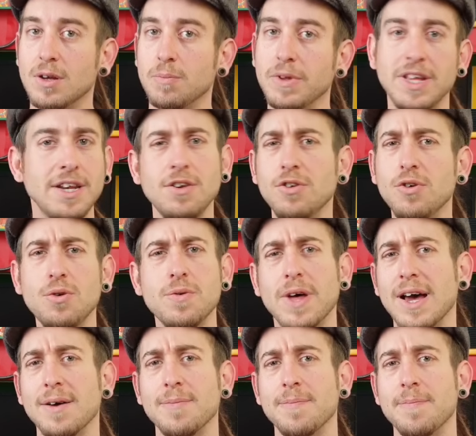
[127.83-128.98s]
But they didn't do
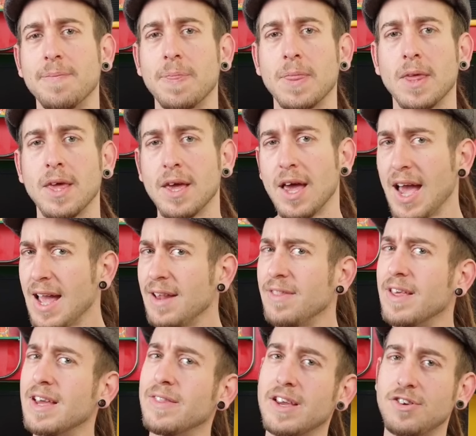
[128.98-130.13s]
that, and
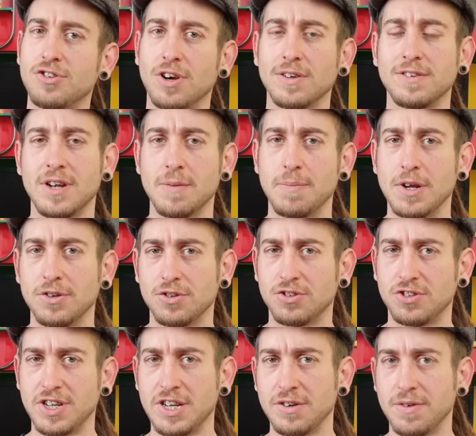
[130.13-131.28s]
then they chucked in a bunch of
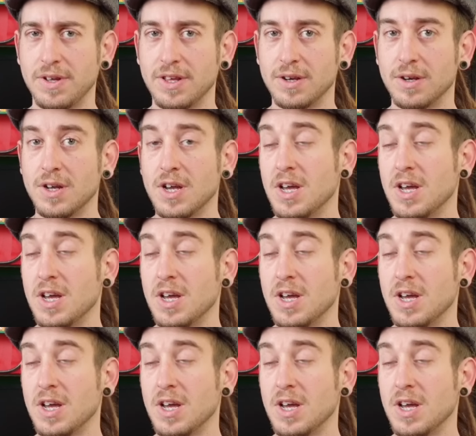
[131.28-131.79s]
scenery that